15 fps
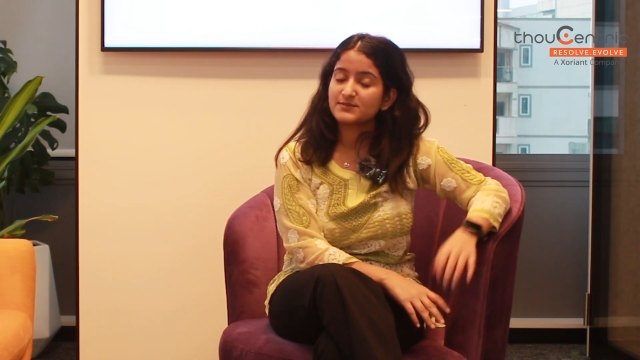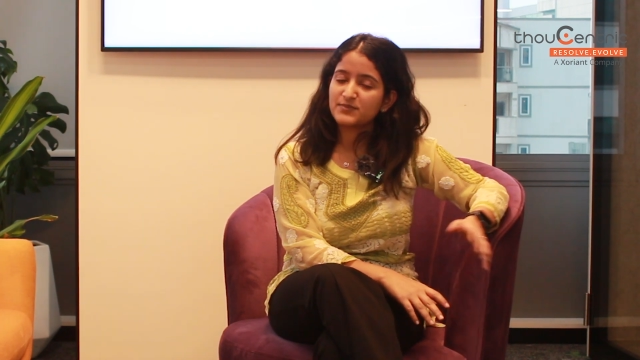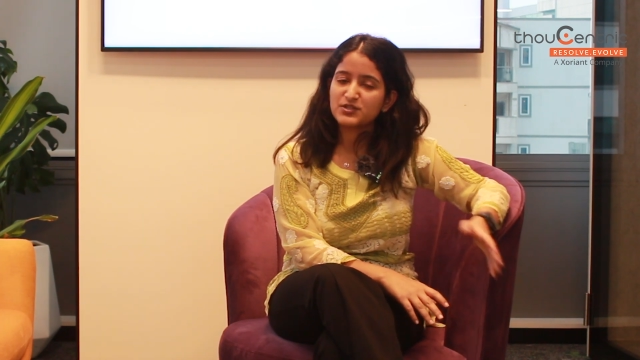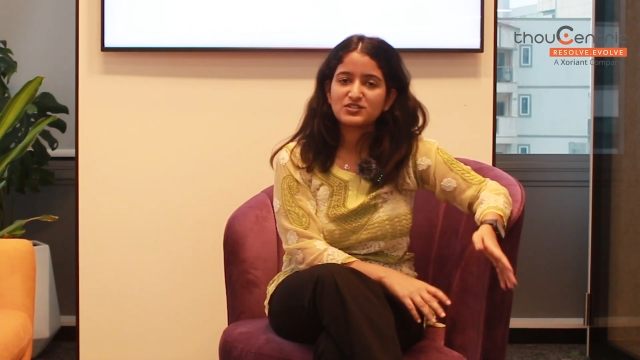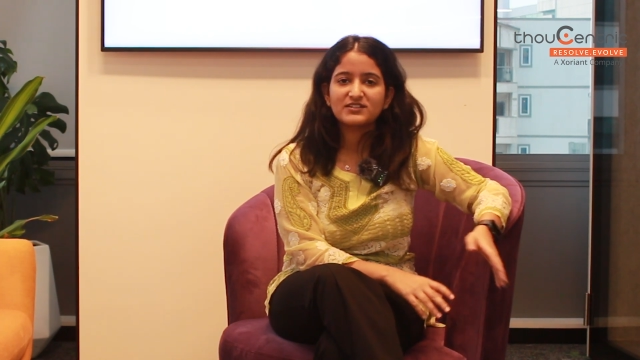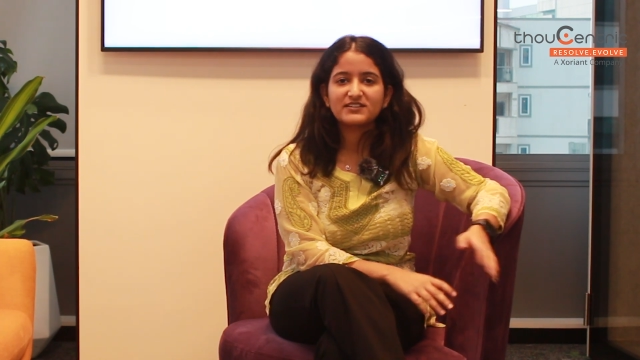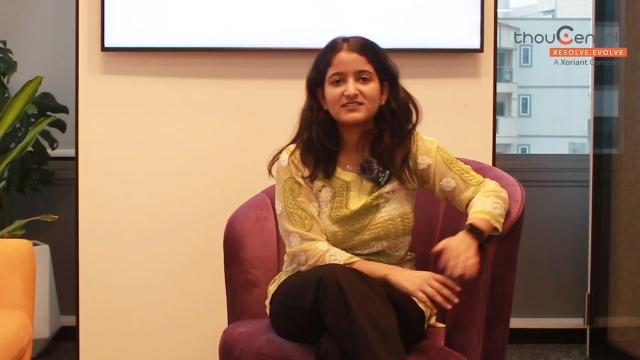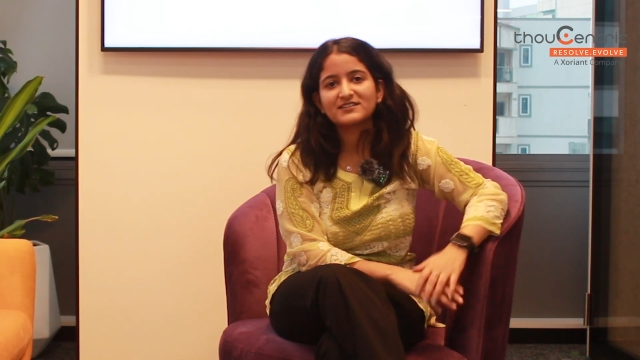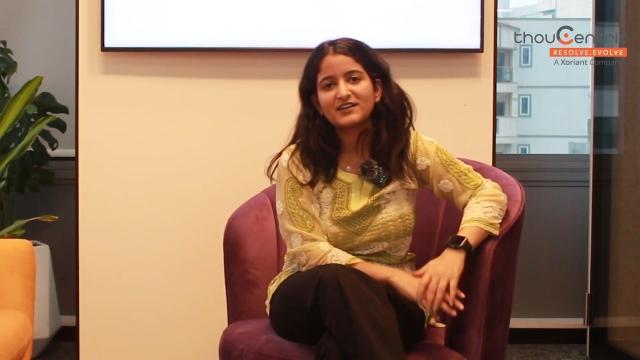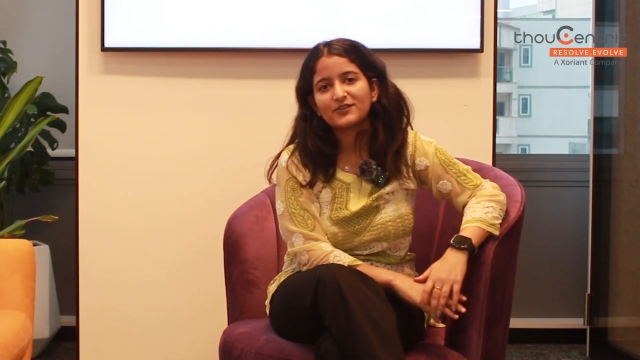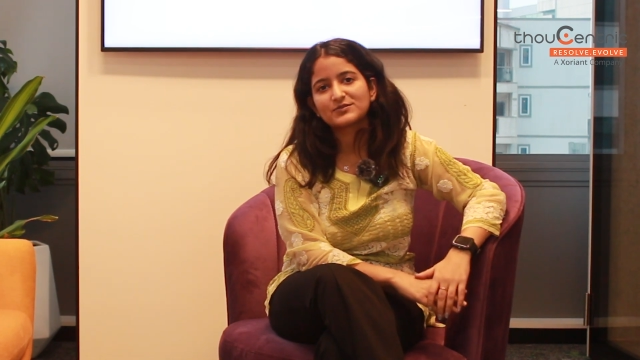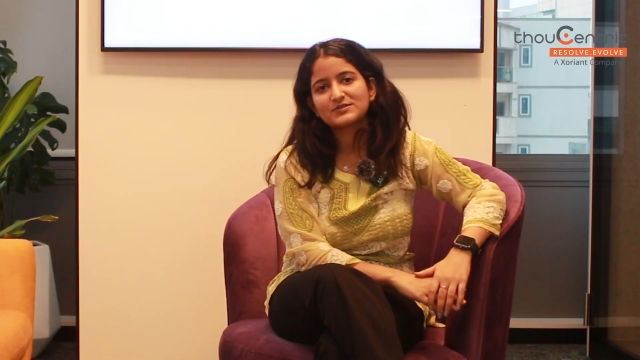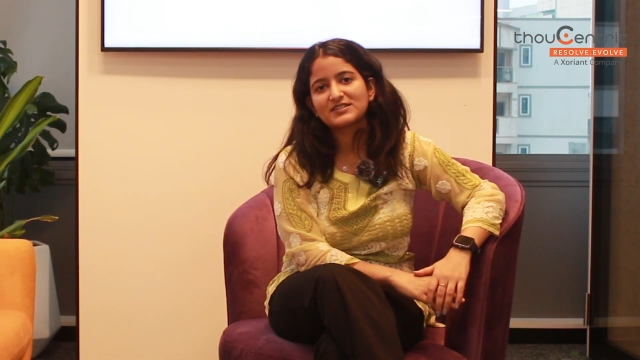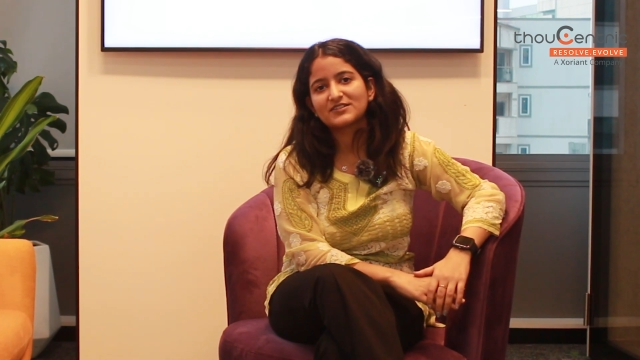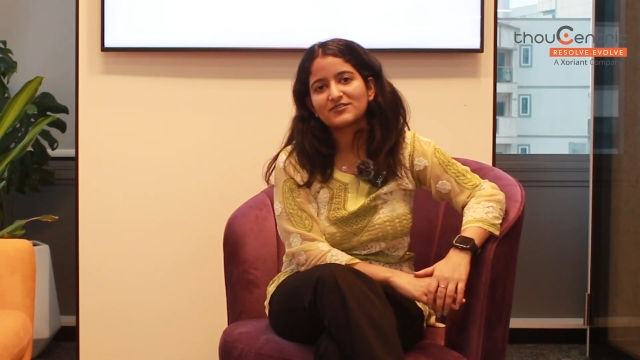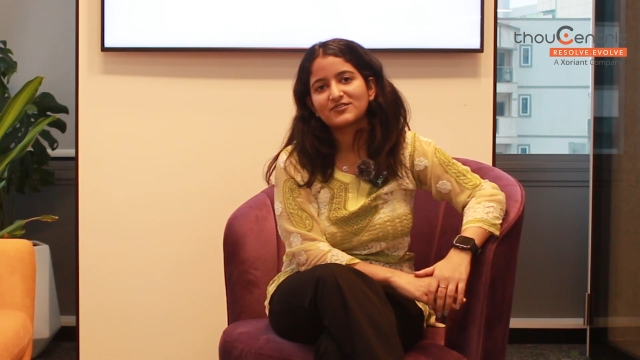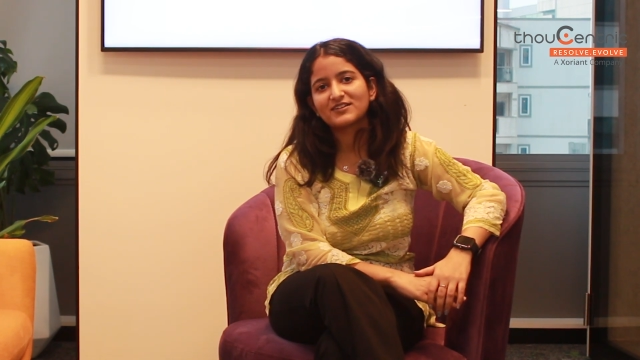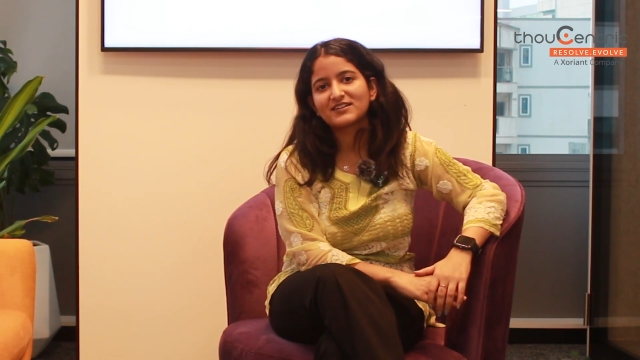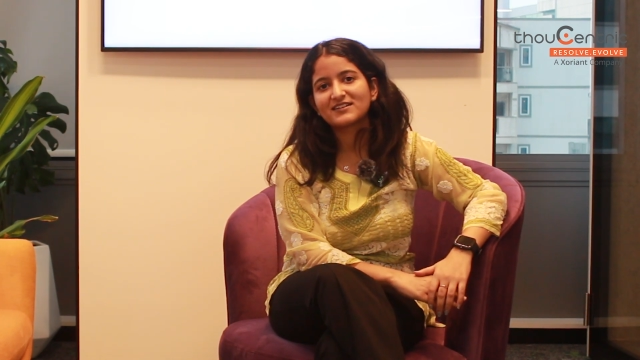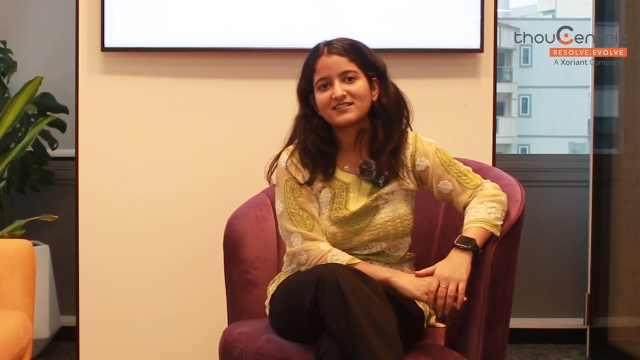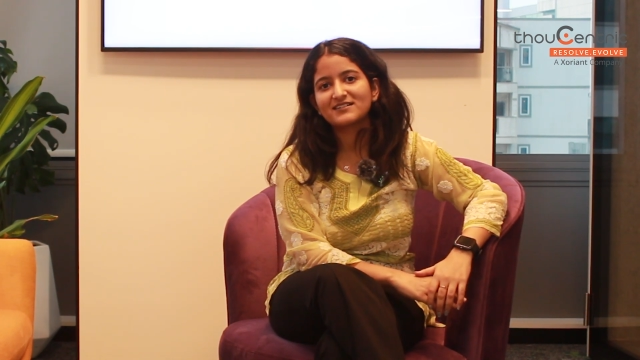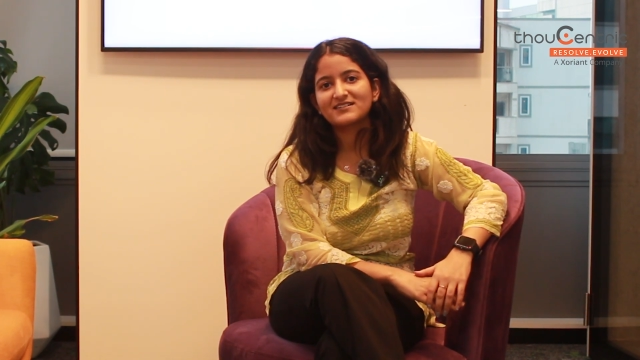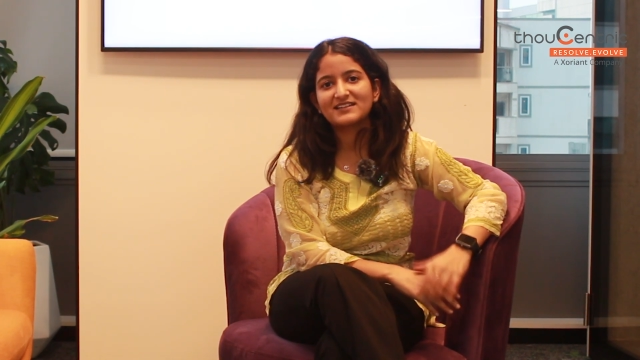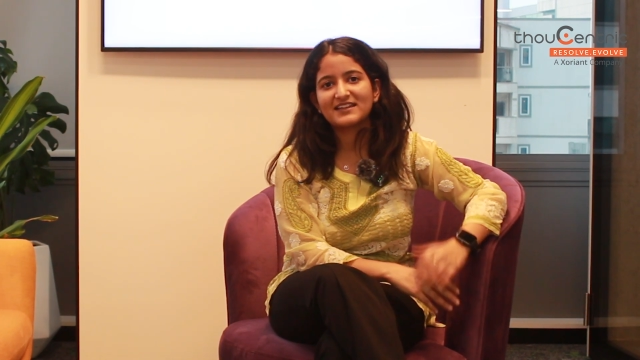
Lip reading: especially in ThouCentric,